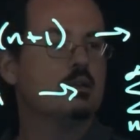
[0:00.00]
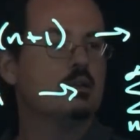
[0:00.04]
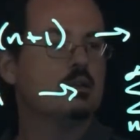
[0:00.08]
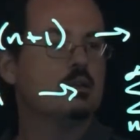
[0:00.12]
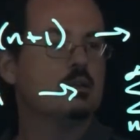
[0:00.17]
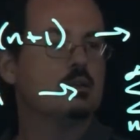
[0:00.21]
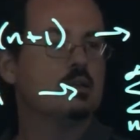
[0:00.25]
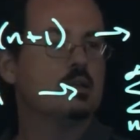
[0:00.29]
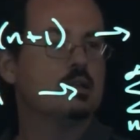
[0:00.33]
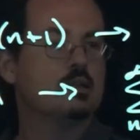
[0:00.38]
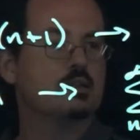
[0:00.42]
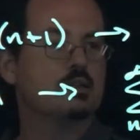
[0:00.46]

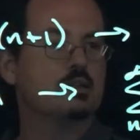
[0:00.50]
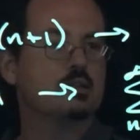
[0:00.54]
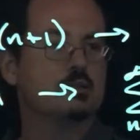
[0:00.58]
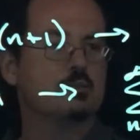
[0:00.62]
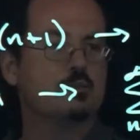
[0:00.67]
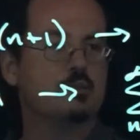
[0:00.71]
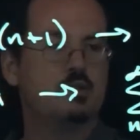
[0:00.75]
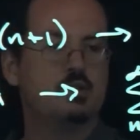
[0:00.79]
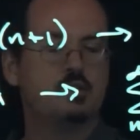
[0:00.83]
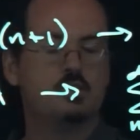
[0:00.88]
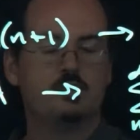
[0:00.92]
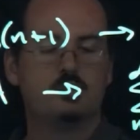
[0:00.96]
and that's going
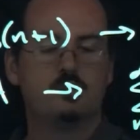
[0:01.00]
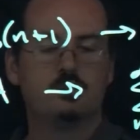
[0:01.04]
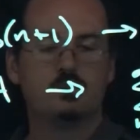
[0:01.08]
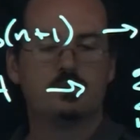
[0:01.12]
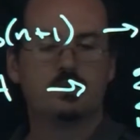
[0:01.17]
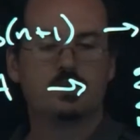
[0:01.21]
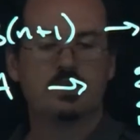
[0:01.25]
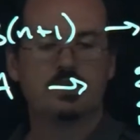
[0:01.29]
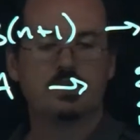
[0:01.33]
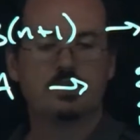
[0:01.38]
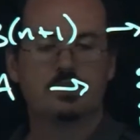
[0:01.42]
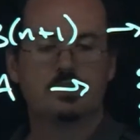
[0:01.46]
to be
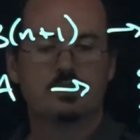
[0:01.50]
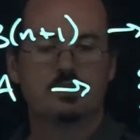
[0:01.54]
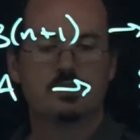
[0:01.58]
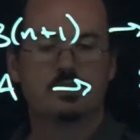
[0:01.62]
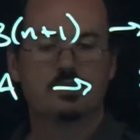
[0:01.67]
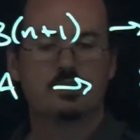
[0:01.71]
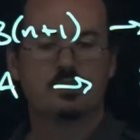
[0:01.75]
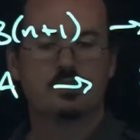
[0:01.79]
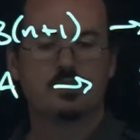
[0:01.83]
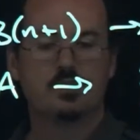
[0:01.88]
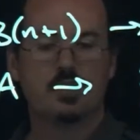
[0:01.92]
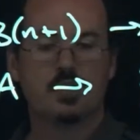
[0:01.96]
2/6,
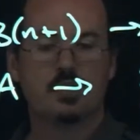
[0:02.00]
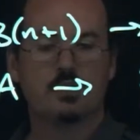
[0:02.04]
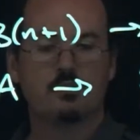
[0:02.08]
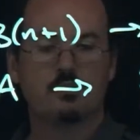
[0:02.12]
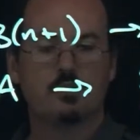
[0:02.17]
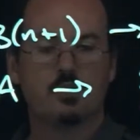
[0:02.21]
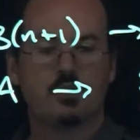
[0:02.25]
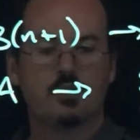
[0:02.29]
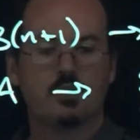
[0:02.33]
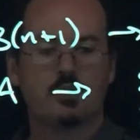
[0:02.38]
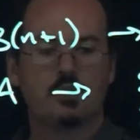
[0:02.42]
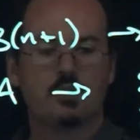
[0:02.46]
so that's
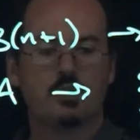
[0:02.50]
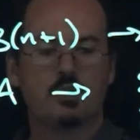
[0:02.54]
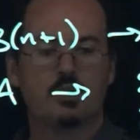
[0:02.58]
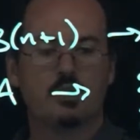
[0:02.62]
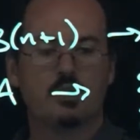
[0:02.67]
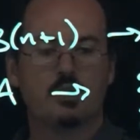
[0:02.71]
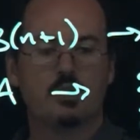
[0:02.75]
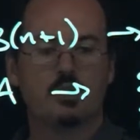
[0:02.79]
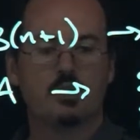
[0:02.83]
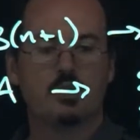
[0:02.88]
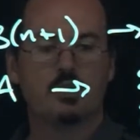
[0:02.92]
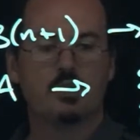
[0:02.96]
1/3.